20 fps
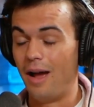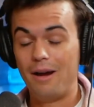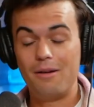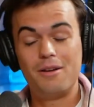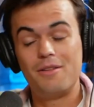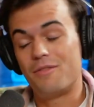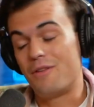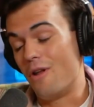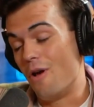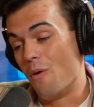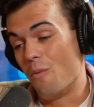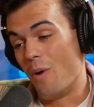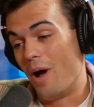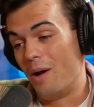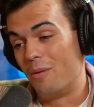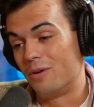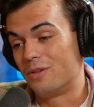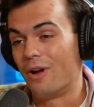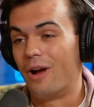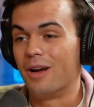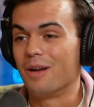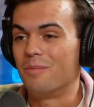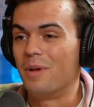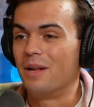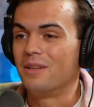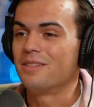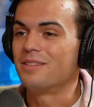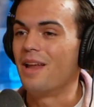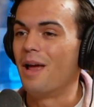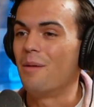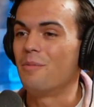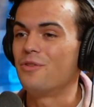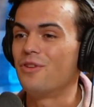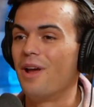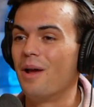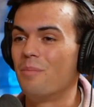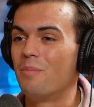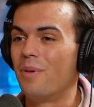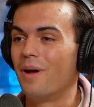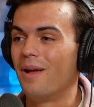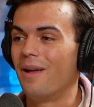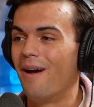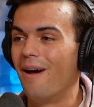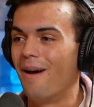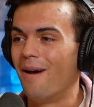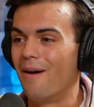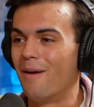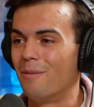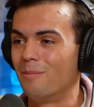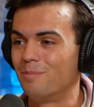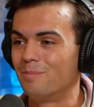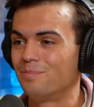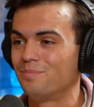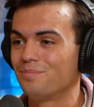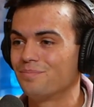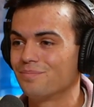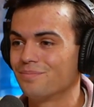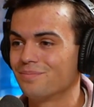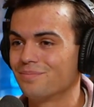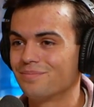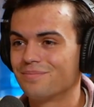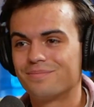I don't even know why we're talking about Snapchat, but um, well, I